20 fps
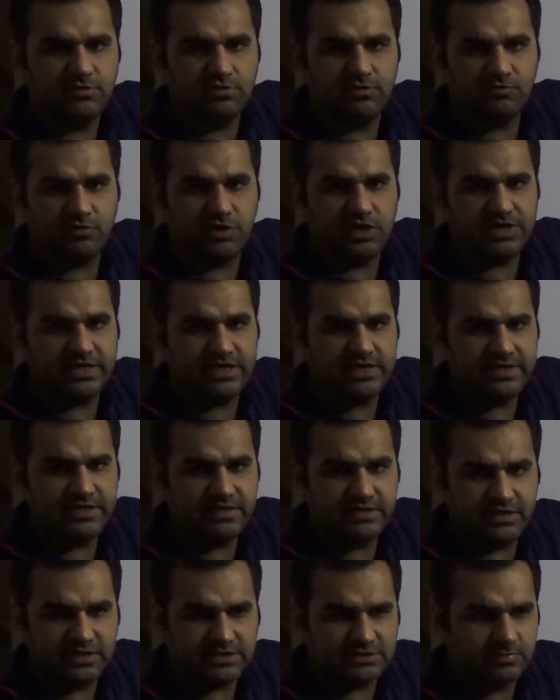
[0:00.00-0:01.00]
volatility
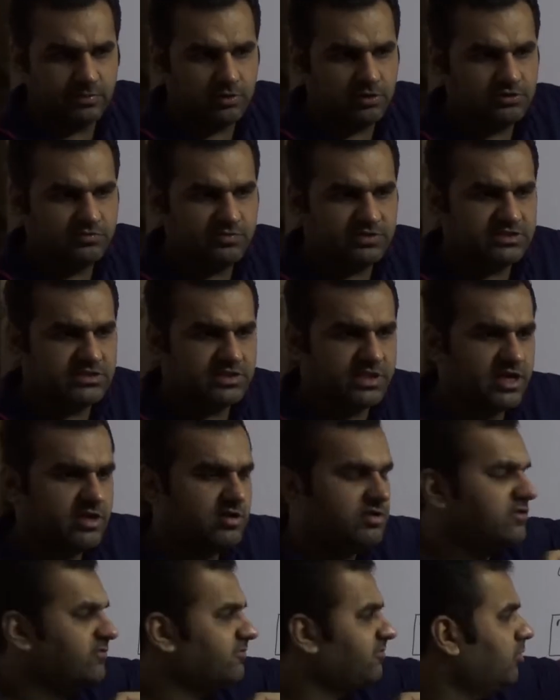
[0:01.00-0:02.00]
index bond, which is
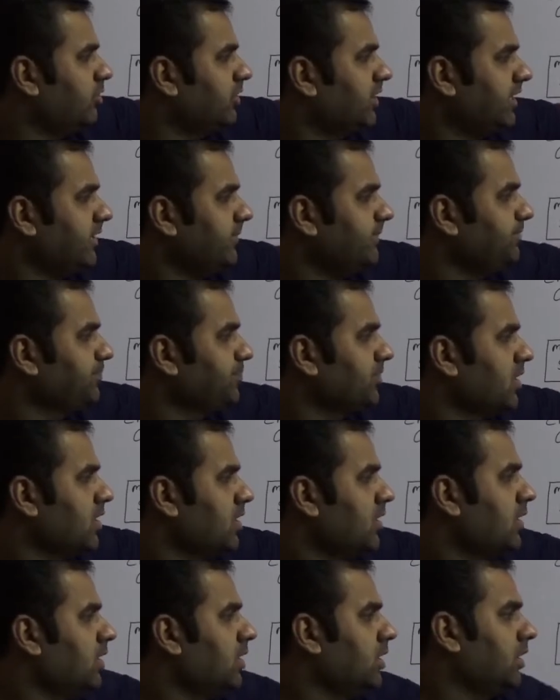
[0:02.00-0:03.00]
again on the floating.
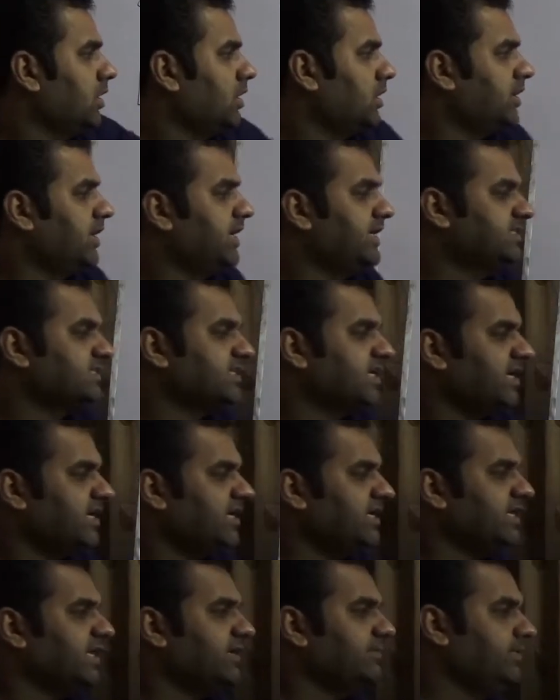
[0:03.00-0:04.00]
It is
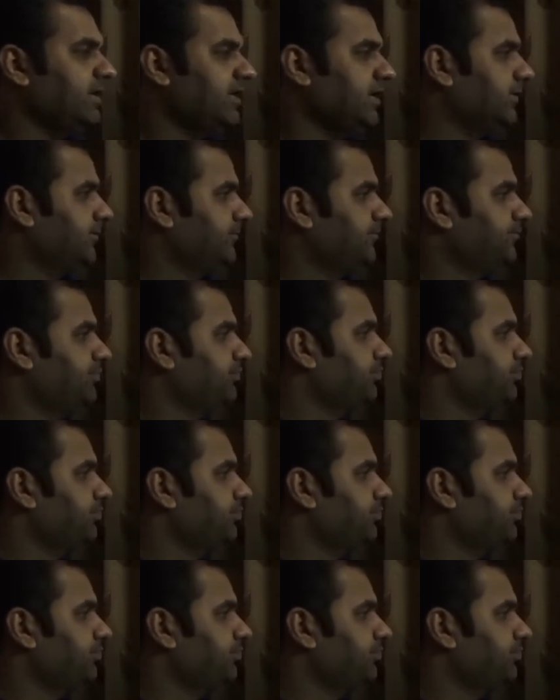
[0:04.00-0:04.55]
again 10 billion.